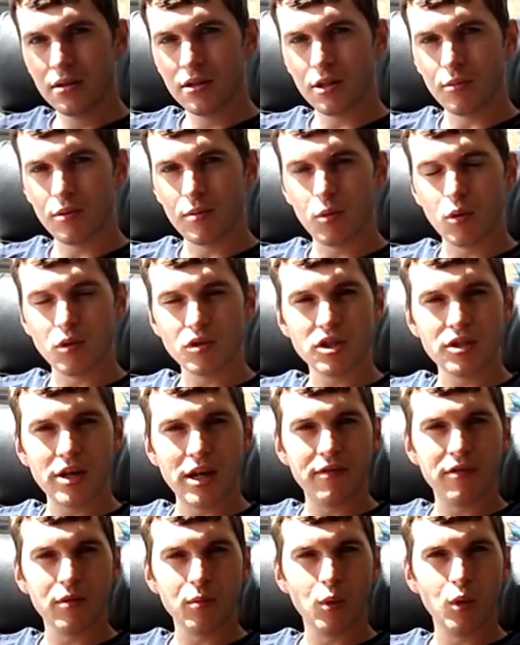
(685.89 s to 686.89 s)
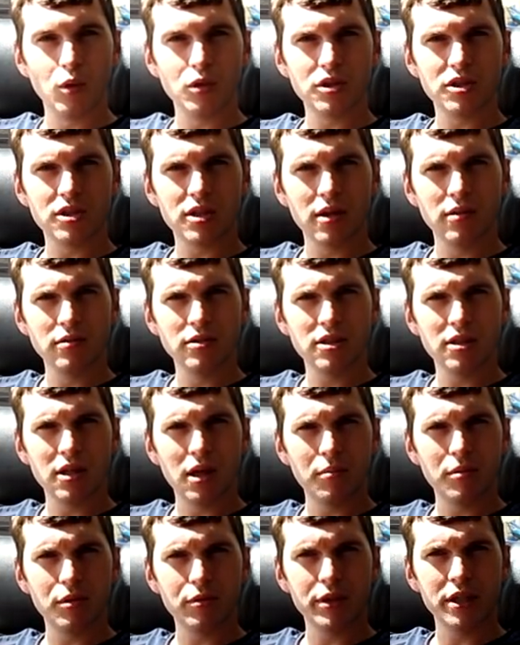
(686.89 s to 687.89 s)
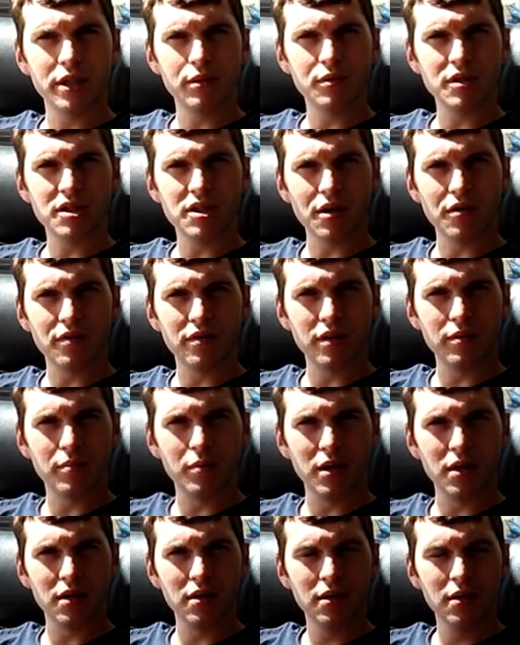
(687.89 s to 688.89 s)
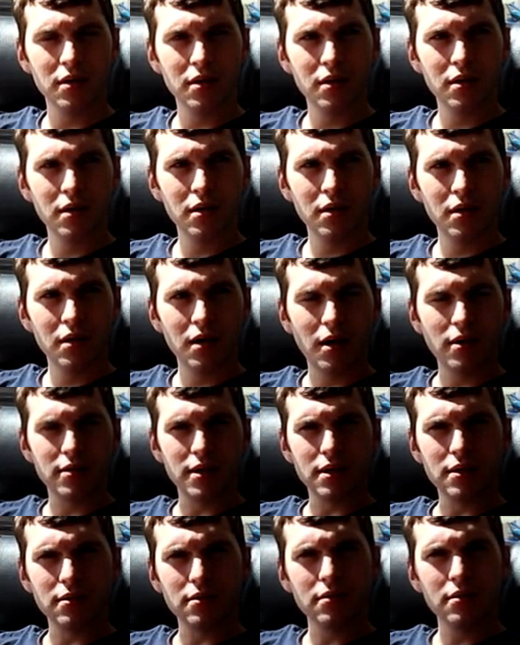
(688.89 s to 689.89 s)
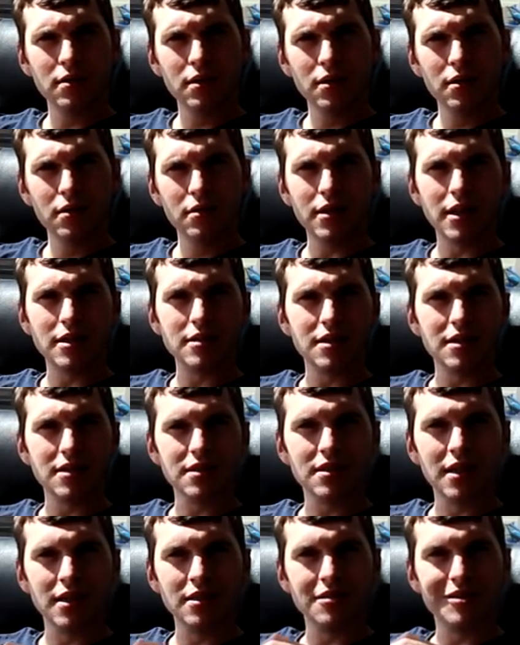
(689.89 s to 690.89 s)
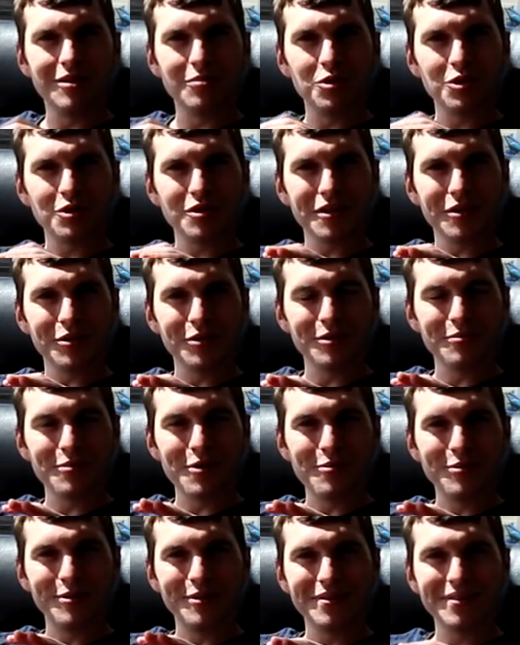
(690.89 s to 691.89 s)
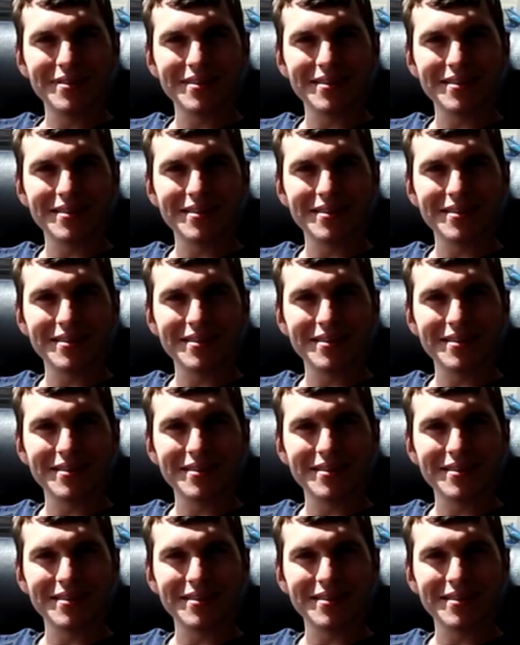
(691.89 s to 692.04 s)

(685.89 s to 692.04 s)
that we bought today from Waterstones that I'll be reading with Sophie, but I think that's the extent of the books I got at the moment.